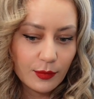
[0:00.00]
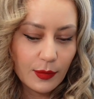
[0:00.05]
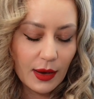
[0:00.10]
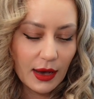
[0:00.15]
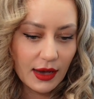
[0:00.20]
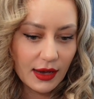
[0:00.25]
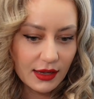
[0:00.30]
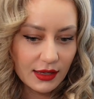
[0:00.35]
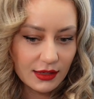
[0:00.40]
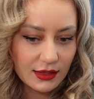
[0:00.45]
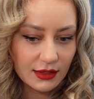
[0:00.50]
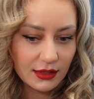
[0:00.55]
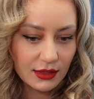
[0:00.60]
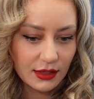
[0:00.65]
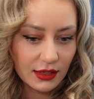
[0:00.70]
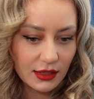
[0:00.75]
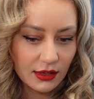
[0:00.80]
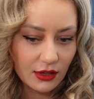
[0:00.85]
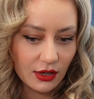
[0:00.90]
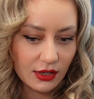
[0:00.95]
But
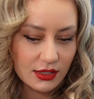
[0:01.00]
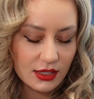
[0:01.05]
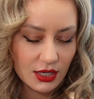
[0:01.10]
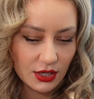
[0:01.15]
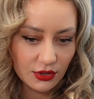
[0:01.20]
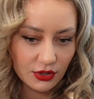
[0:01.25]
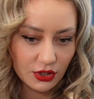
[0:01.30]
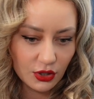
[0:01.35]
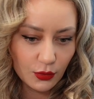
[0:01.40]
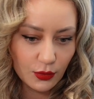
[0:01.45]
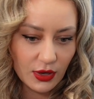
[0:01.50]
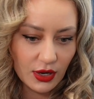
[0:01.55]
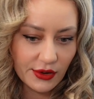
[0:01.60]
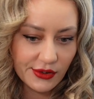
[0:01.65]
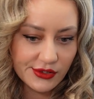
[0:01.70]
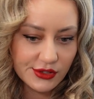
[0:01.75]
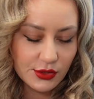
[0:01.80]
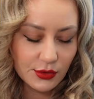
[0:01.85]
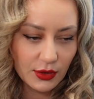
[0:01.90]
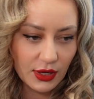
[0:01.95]
in Ontario, we
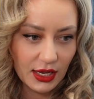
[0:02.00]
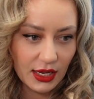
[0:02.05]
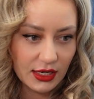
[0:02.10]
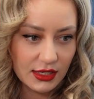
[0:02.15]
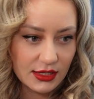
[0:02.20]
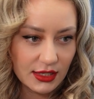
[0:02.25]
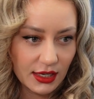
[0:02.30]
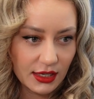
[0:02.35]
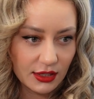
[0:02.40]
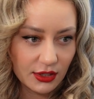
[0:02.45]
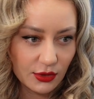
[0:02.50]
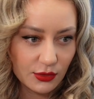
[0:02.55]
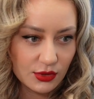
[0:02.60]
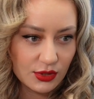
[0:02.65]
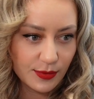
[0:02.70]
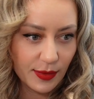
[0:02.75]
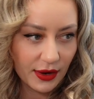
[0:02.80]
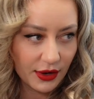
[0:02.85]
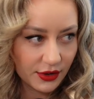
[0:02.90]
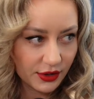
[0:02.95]
also can't
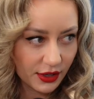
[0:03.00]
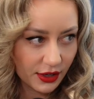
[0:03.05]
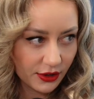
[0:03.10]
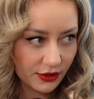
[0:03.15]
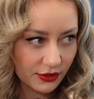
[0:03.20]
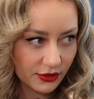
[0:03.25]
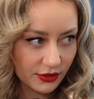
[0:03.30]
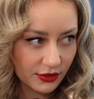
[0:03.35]
diagnose perio.